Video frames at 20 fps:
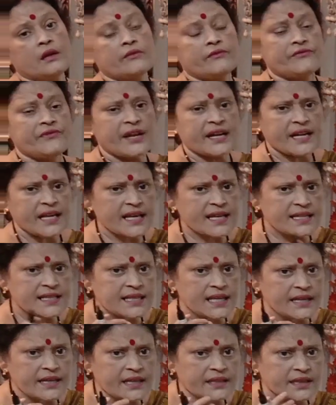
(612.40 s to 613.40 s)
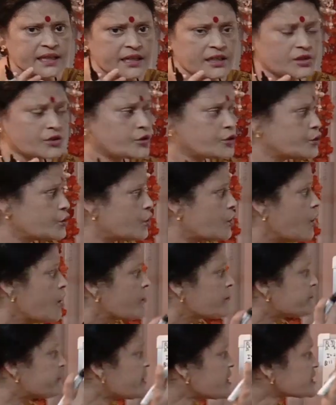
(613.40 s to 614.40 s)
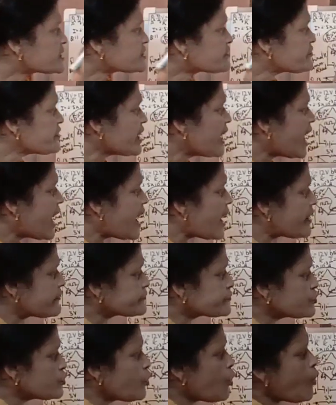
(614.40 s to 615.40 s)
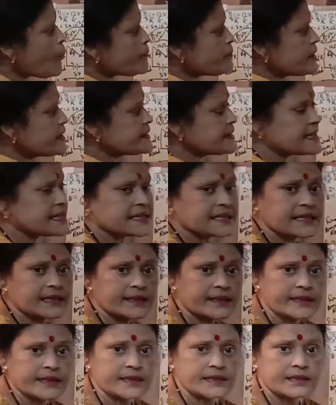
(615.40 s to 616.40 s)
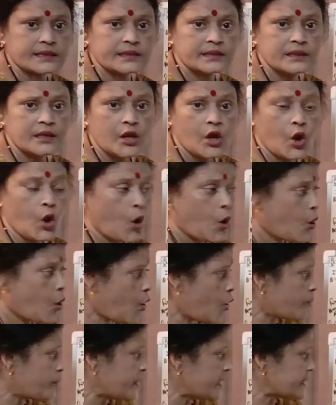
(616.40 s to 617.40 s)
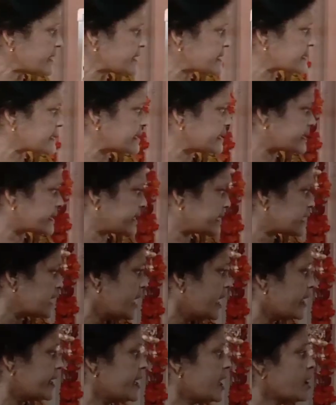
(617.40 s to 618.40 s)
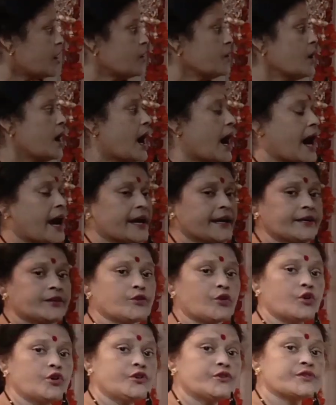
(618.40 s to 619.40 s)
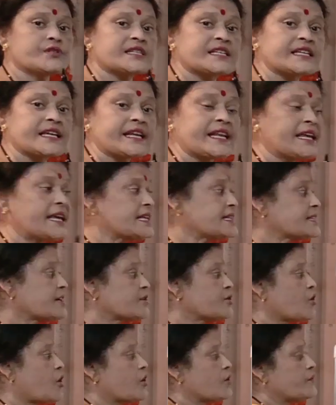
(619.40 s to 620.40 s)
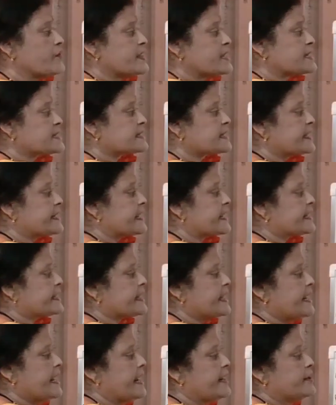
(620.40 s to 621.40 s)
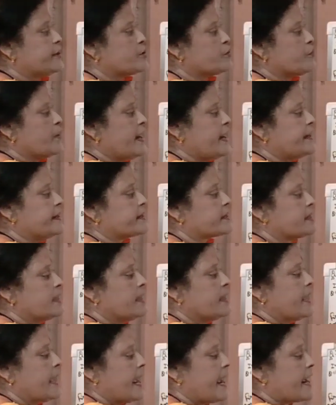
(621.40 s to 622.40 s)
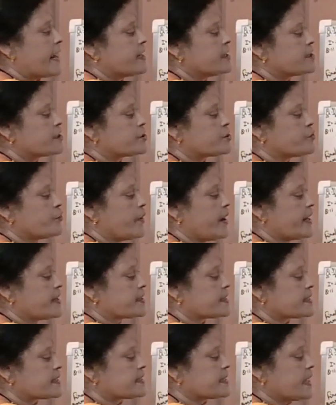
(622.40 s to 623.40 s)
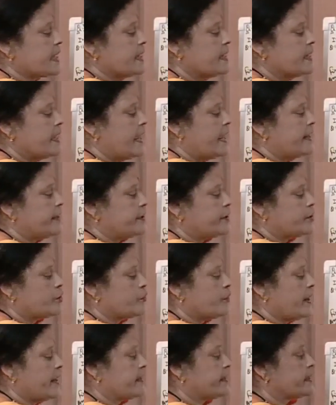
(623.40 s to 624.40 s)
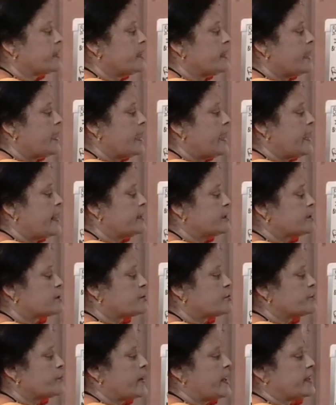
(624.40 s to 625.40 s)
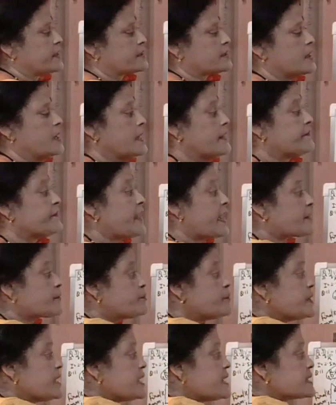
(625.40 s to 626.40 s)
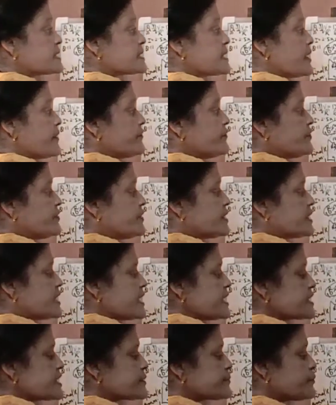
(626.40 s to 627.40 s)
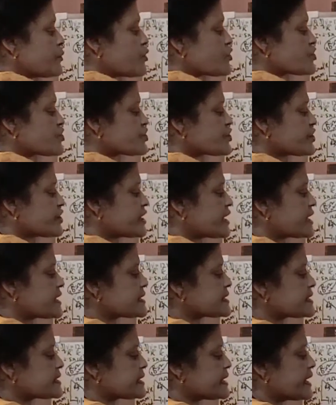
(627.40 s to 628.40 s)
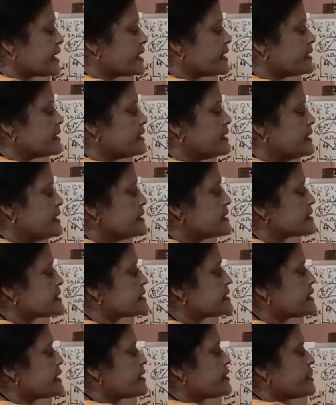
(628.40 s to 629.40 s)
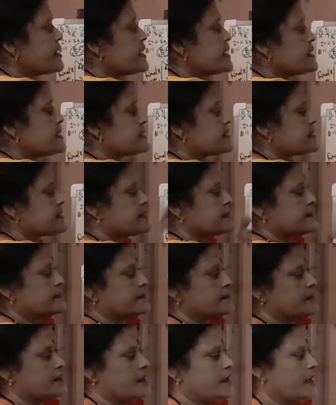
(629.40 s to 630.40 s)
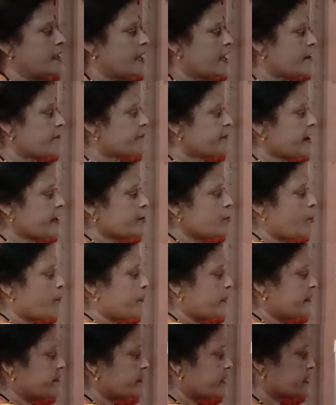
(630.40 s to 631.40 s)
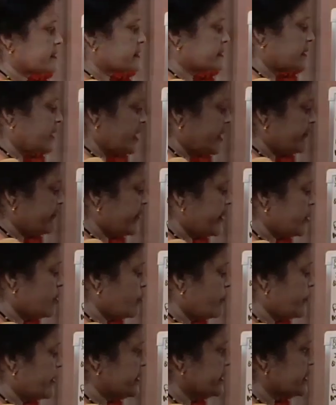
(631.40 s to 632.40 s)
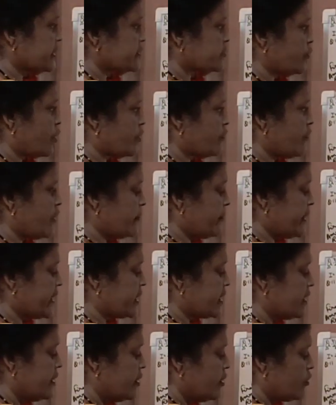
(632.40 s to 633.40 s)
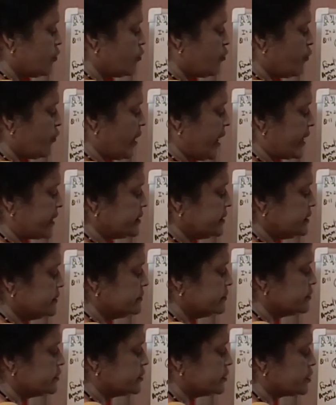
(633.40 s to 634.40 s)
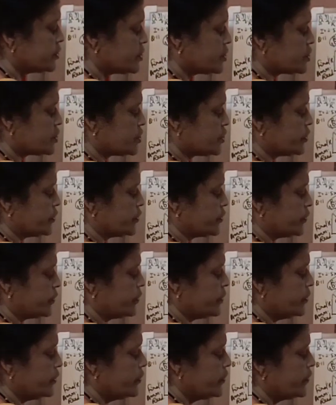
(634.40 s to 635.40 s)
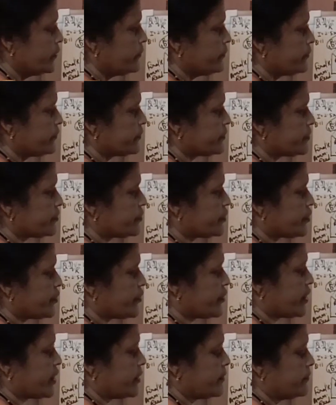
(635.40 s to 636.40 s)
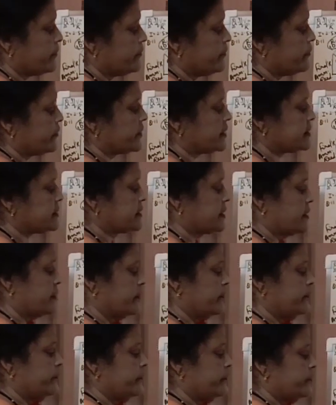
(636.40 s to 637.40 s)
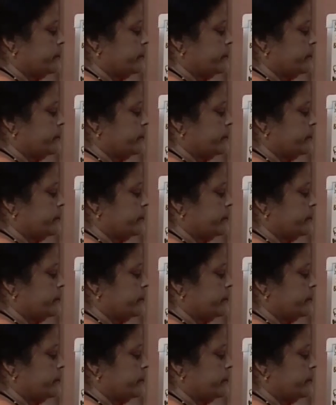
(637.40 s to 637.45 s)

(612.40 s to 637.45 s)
Very easy, nothing to do. First we have to open this circuit. Open this circuit. Now I told you series are always connected end to end. End to end. See, end to end. End to end. That means this portion is in series. If I open this, what will be? 1, 2, 3. See,